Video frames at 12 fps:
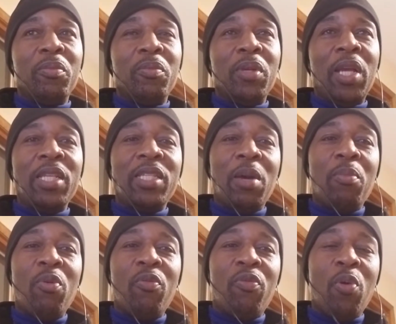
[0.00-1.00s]
as I
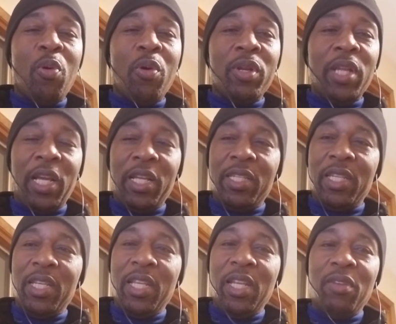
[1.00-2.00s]
move forward, like I
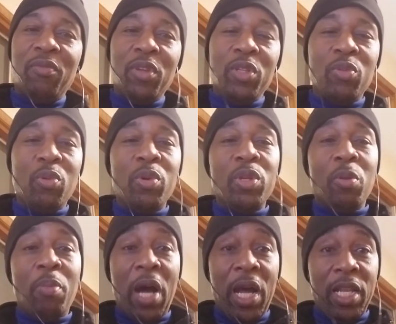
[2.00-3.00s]
said, the individual, your
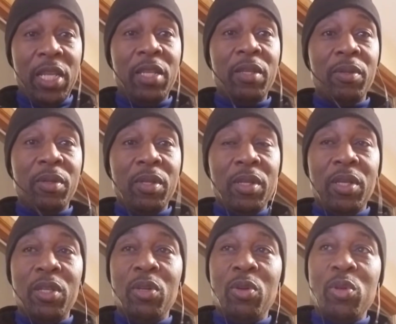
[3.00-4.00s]
body,
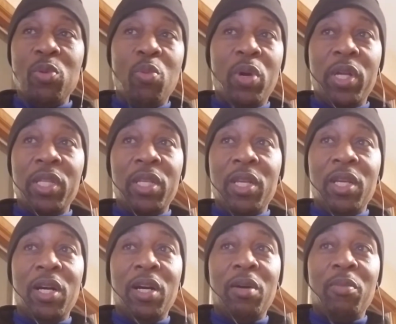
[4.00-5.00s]
you want,
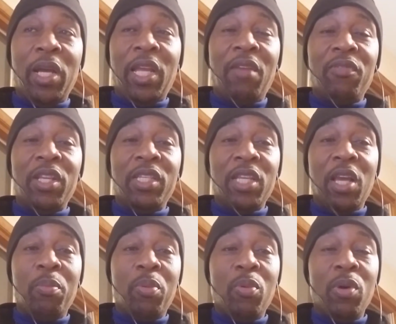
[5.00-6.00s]
I gave the
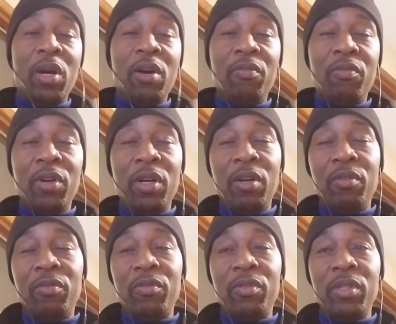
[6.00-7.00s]
example of
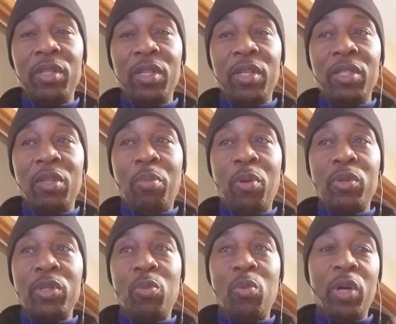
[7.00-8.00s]
the
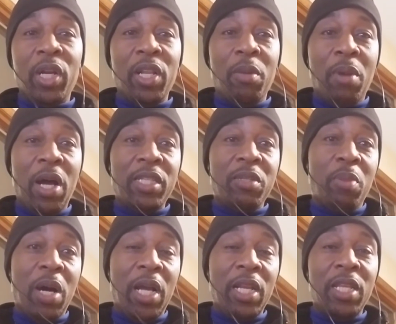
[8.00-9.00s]
person wanting the Mott's
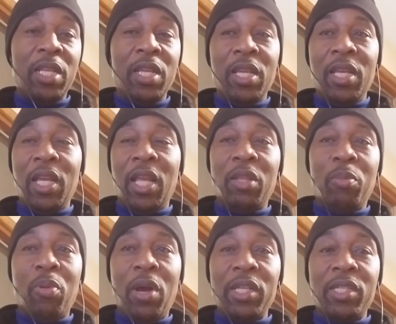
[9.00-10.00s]
body and the
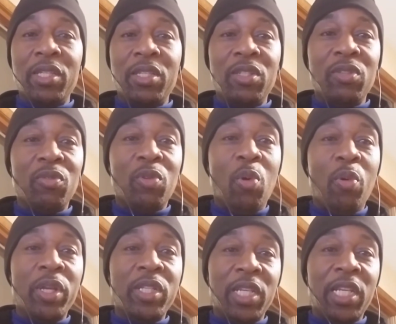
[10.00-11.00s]
processes of
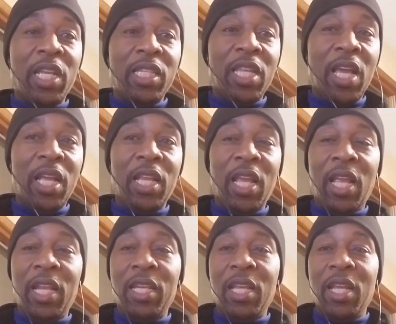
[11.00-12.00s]
going to get that,
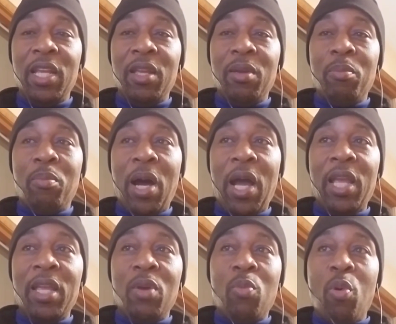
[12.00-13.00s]
and by
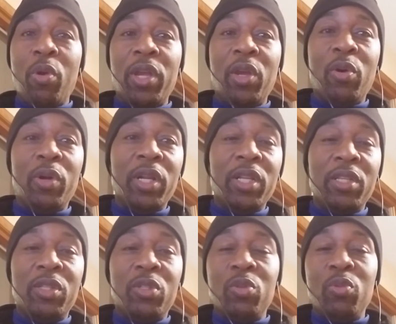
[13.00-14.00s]
working on it
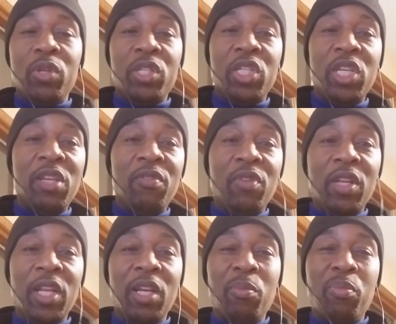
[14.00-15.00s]
to achieve it
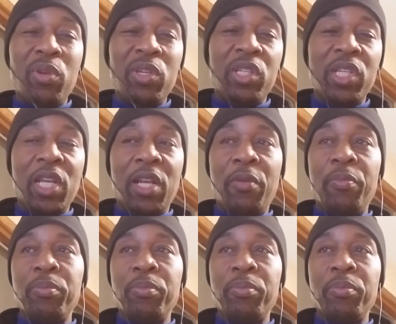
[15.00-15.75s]
and appreciate it,